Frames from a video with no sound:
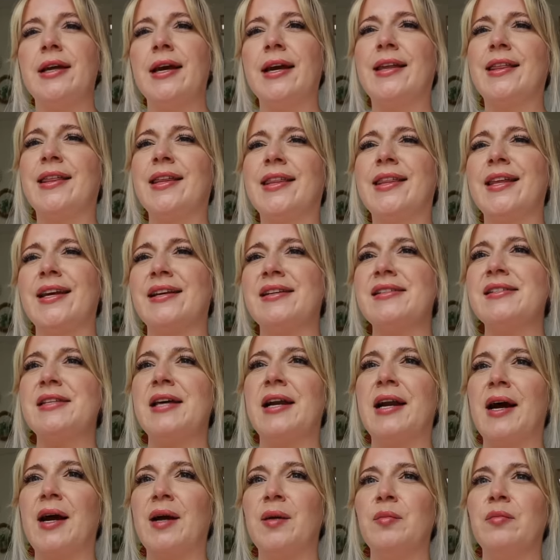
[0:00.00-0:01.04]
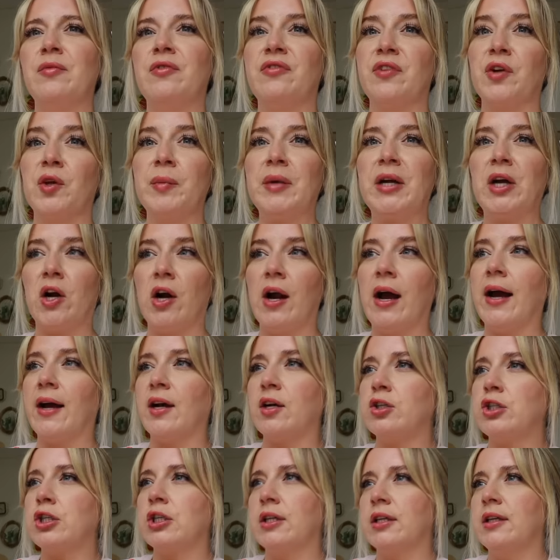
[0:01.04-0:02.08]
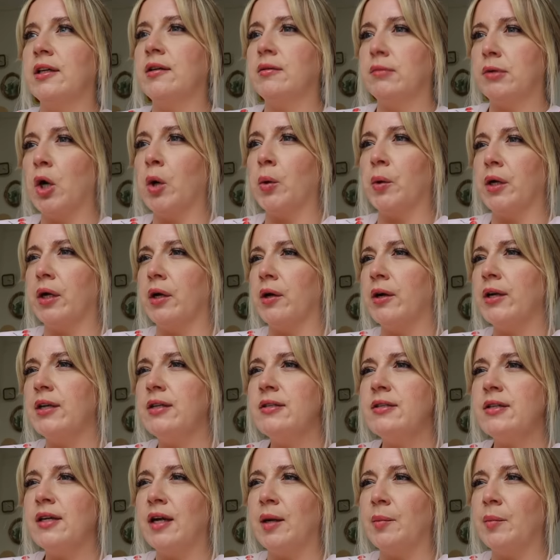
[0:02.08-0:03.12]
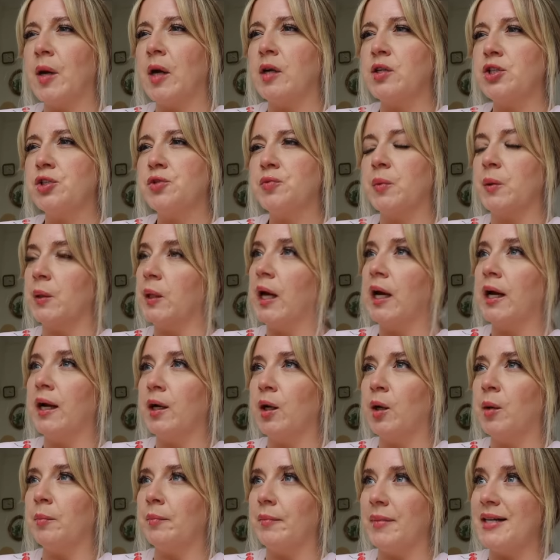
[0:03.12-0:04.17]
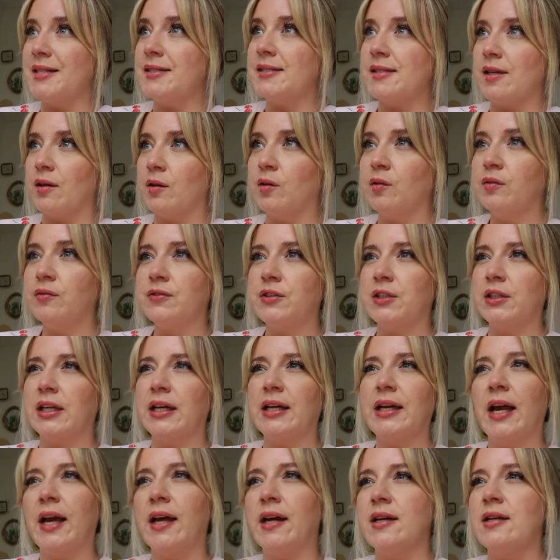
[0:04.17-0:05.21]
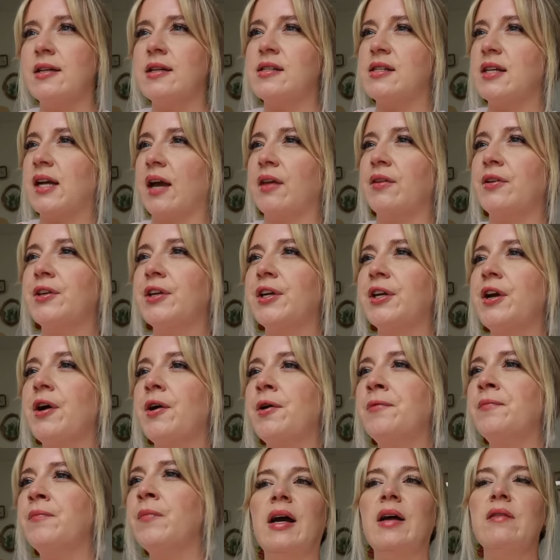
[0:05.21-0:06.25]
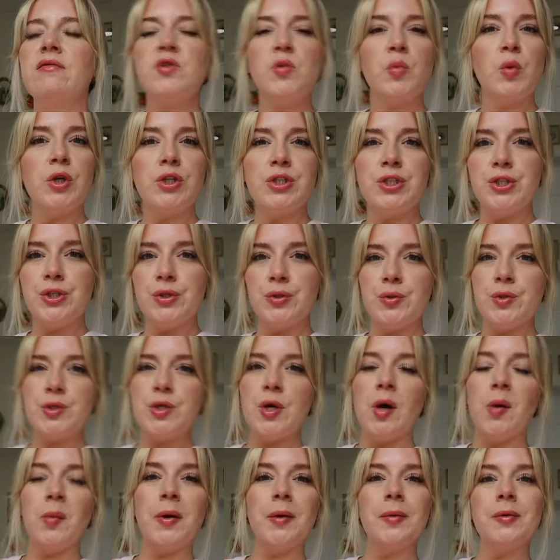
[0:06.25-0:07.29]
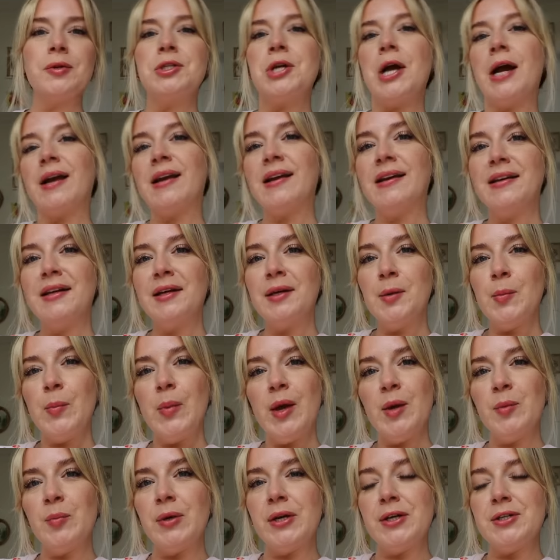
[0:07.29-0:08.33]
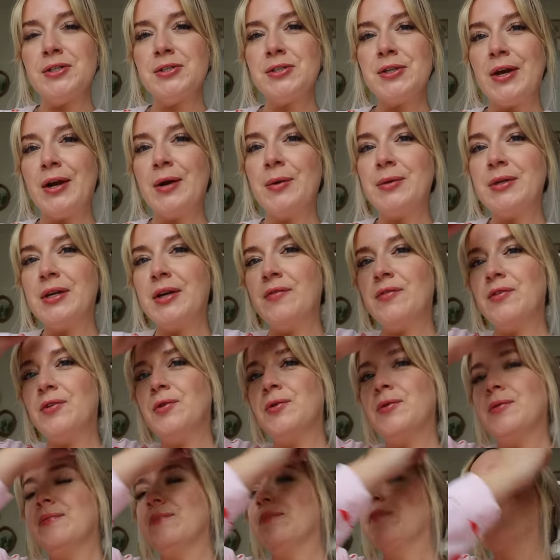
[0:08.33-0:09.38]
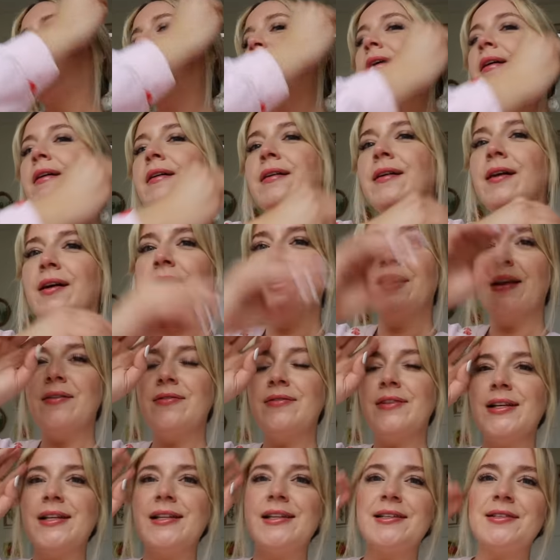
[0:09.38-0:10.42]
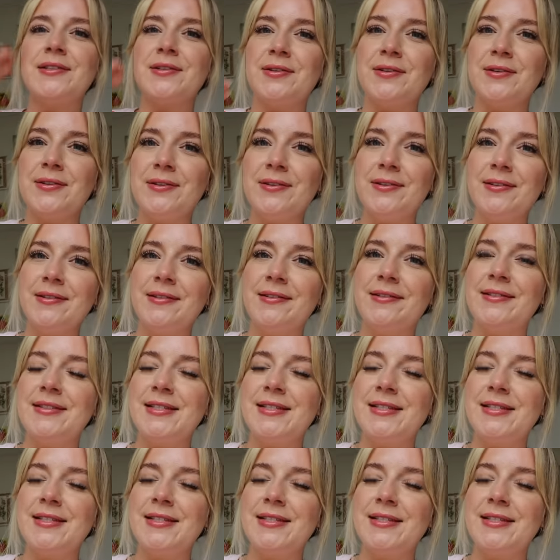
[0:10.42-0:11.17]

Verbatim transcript: like the things that I'm filming are actually coherent and I'm not just relying on myself to like edit it together, you know? I have some work to do, so we will check in in a bit, but I just thought I would give you a lovely little